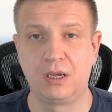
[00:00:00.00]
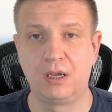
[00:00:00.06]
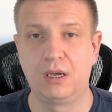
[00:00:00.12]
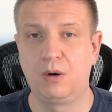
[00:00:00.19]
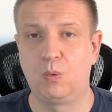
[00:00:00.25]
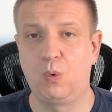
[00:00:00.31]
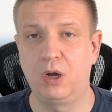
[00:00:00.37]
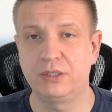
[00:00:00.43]

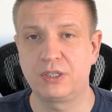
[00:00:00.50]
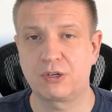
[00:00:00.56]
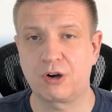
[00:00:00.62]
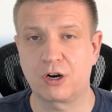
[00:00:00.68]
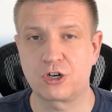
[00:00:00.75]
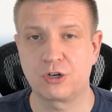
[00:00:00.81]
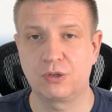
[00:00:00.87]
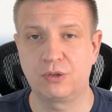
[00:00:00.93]
One
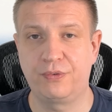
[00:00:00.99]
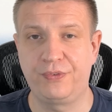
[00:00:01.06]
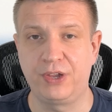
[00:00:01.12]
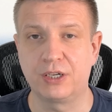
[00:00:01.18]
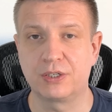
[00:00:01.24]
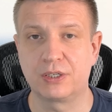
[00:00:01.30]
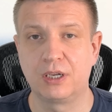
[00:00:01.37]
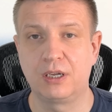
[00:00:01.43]
structural
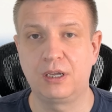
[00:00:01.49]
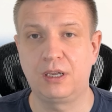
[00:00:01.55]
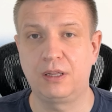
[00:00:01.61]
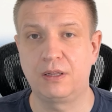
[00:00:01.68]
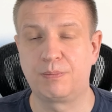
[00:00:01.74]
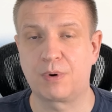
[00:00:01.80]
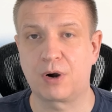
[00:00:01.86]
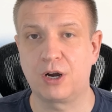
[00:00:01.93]
fix in
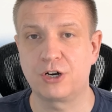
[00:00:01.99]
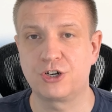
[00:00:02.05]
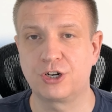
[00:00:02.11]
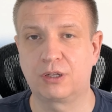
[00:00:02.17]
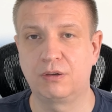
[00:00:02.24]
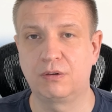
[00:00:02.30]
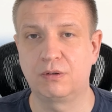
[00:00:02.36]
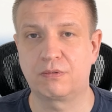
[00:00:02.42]
the project
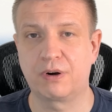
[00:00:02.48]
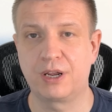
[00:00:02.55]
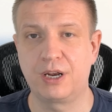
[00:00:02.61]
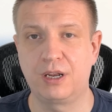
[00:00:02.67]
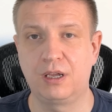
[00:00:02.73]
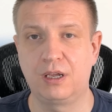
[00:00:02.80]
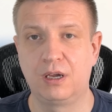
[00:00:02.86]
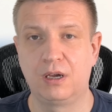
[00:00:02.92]
you're
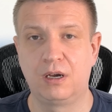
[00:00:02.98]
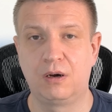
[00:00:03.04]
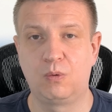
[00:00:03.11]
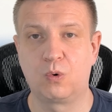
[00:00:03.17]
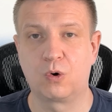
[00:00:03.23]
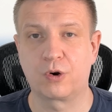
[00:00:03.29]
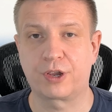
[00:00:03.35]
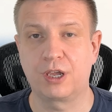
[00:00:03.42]
already
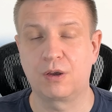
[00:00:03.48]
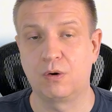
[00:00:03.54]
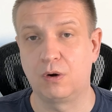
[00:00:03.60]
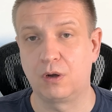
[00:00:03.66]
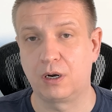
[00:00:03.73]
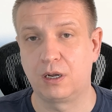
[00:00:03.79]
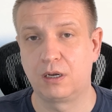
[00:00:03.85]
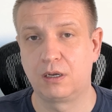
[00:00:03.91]
working on.
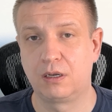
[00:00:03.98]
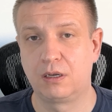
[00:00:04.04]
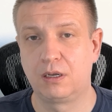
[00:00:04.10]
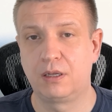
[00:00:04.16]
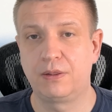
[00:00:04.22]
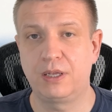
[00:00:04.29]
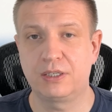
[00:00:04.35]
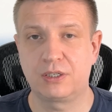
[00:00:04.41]

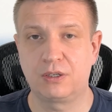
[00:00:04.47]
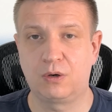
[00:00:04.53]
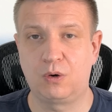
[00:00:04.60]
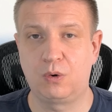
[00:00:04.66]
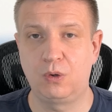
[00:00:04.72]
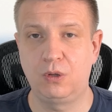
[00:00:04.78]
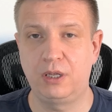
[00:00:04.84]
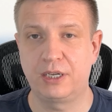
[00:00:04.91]
That's the
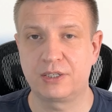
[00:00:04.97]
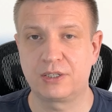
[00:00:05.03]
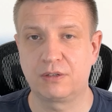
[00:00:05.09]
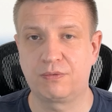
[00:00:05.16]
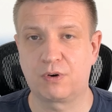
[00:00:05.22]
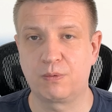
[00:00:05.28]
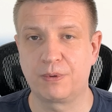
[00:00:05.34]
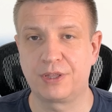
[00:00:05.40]
whole lesson
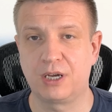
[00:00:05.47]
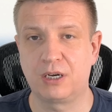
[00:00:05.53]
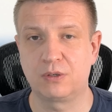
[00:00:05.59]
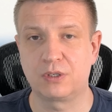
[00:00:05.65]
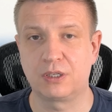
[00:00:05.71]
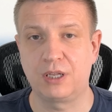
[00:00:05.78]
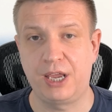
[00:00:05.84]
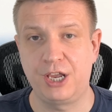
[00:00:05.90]
from
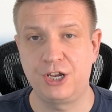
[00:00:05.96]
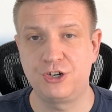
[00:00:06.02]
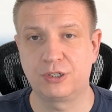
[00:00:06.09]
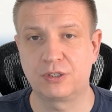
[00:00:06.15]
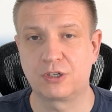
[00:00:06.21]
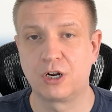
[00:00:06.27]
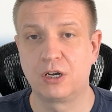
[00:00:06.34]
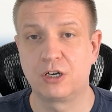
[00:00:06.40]
1,000
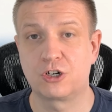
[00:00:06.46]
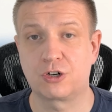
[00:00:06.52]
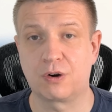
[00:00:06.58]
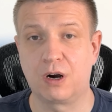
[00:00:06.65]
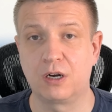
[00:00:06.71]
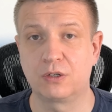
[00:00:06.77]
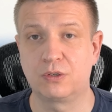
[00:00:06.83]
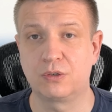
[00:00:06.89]
agents
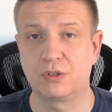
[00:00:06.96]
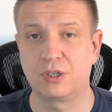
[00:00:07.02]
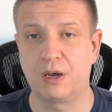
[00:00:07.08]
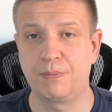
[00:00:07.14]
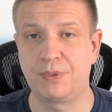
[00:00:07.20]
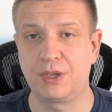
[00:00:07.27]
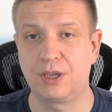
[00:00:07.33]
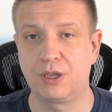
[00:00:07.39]
shrunk to
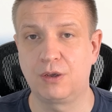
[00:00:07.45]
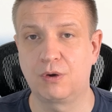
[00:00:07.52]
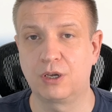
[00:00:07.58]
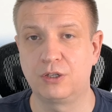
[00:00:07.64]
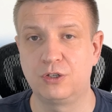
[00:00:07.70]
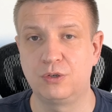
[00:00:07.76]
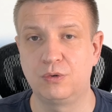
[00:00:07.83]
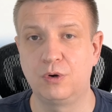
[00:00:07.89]
something you
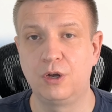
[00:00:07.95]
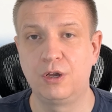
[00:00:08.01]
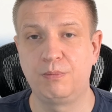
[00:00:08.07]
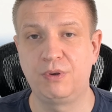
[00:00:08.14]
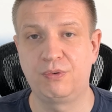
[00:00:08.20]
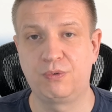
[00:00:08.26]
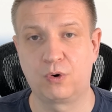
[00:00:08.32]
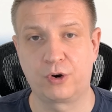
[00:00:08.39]
can do
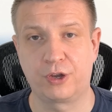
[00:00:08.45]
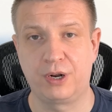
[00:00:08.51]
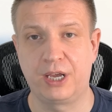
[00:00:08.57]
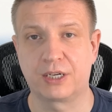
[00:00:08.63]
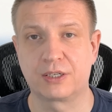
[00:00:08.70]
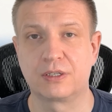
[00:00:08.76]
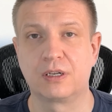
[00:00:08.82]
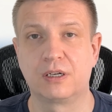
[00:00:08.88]
before your
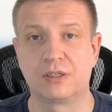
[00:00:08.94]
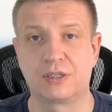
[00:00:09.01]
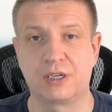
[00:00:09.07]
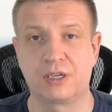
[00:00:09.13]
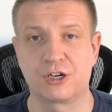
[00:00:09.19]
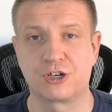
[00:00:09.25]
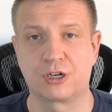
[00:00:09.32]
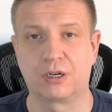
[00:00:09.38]
next
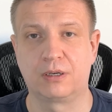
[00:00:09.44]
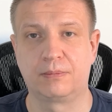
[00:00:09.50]
session.